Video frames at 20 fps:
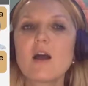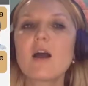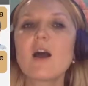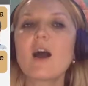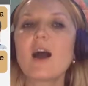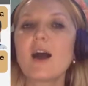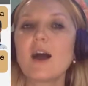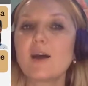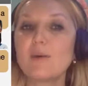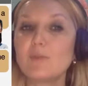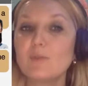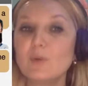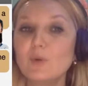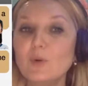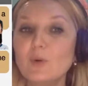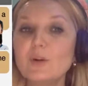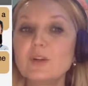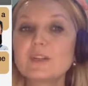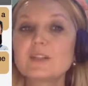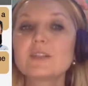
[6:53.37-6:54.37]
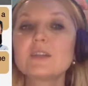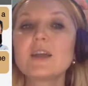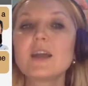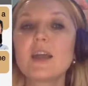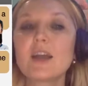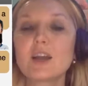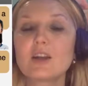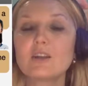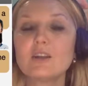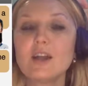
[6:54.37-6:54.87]
I booked
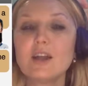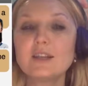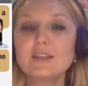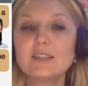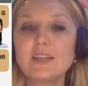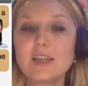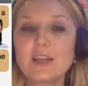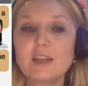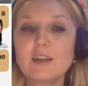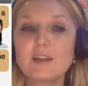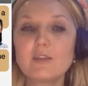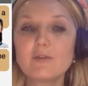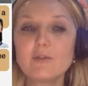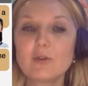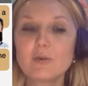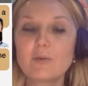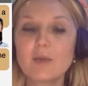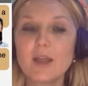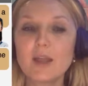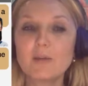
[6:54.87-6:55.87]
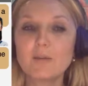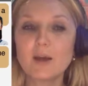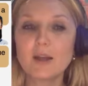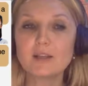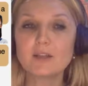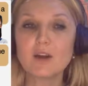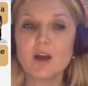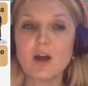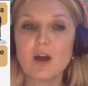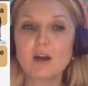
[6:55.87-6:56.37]
airline tickets for me and my
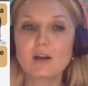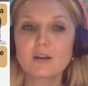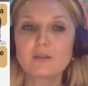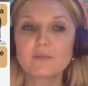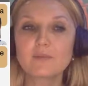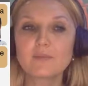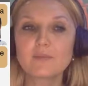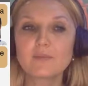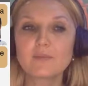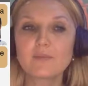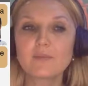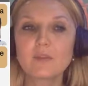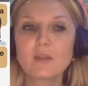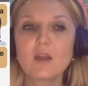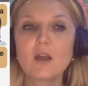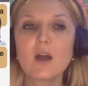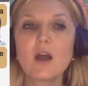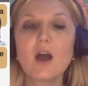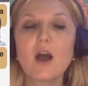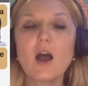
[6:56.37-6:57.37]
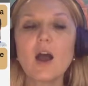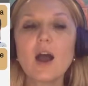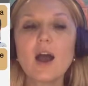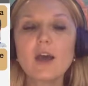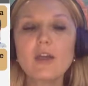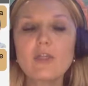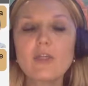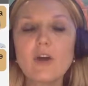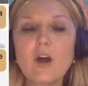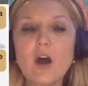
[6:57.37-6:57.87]
dog.
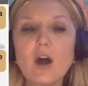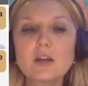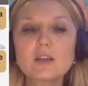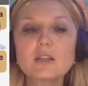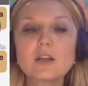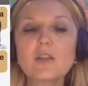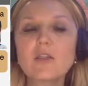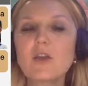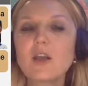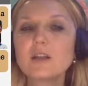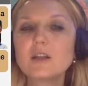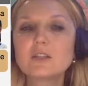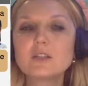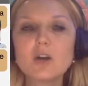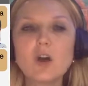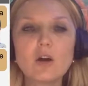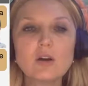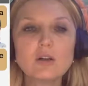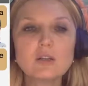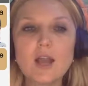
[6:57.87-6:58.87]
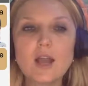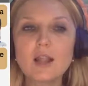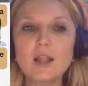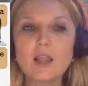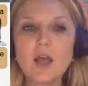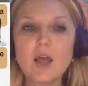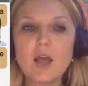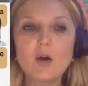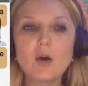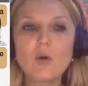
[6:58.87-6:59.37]
I thought they don't
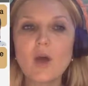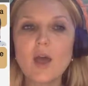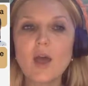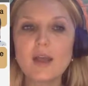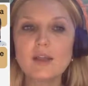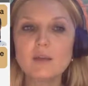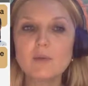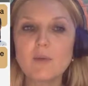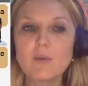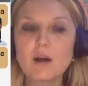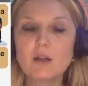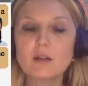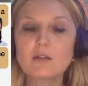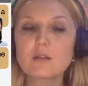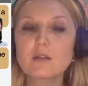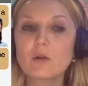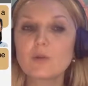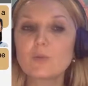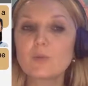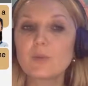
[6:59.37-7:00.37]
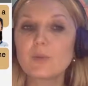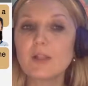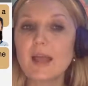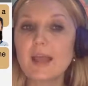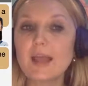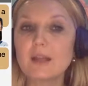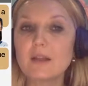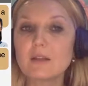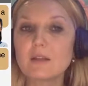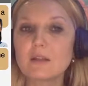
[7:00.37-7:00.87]
allow animals on
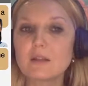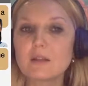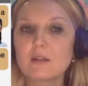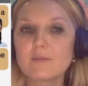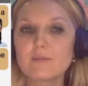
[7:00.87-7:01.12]
planes.